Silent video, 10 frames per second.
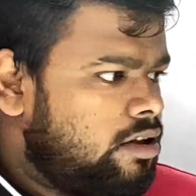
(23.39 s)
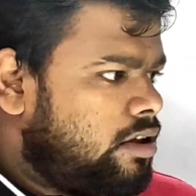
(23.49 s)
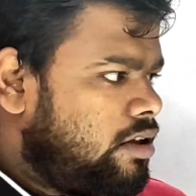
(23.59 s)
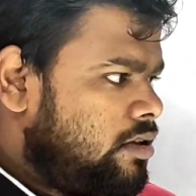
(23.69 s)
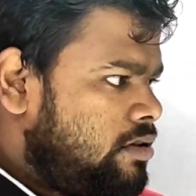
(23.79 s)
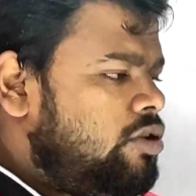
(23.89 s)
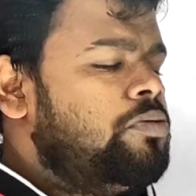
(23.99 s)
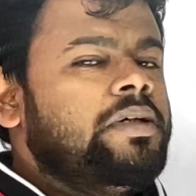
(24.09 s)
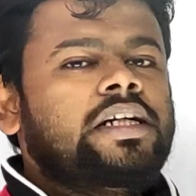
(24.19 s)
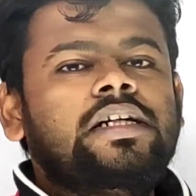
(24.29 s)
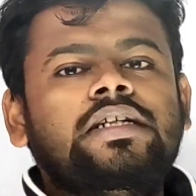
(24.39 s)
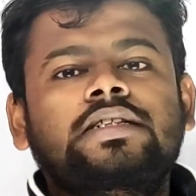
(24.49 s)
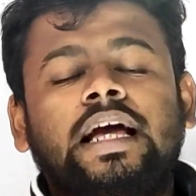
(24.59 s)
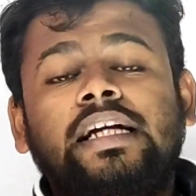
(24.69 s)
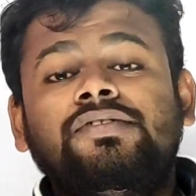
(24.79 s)

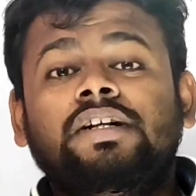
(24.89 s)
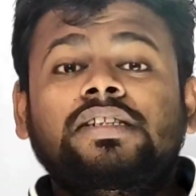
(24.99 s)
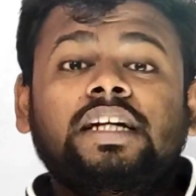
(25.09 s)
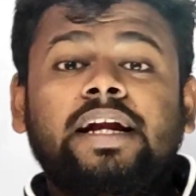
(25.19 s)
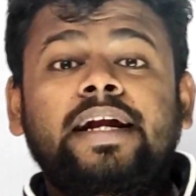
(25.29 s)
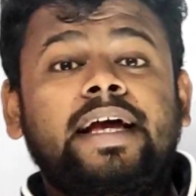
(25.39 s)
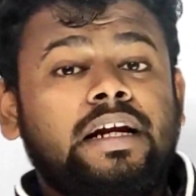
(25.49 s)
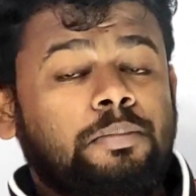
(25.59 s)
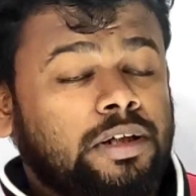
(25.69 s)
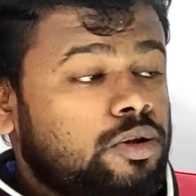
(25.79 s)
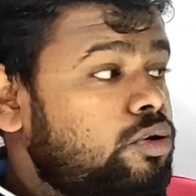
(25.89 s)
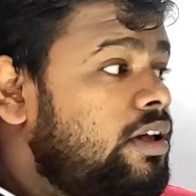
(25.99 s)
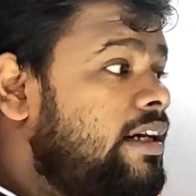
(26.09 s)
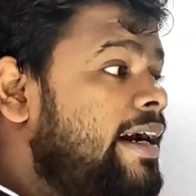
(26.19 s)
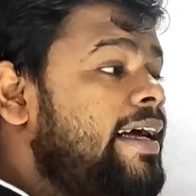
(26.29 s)
numericals, as well as the ray diagram,
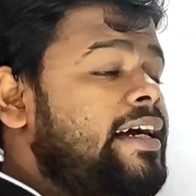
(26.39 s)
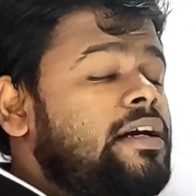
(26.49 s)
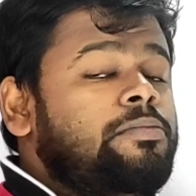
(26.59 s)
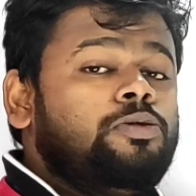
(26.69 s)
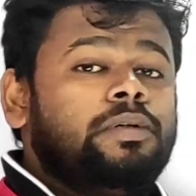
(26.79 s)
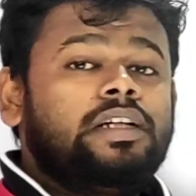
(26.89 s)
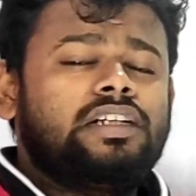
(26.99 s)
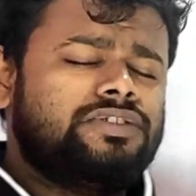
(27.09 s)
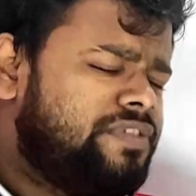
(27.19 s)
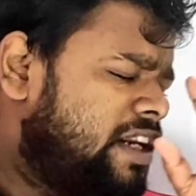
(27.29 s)
including ray diagram, numericals.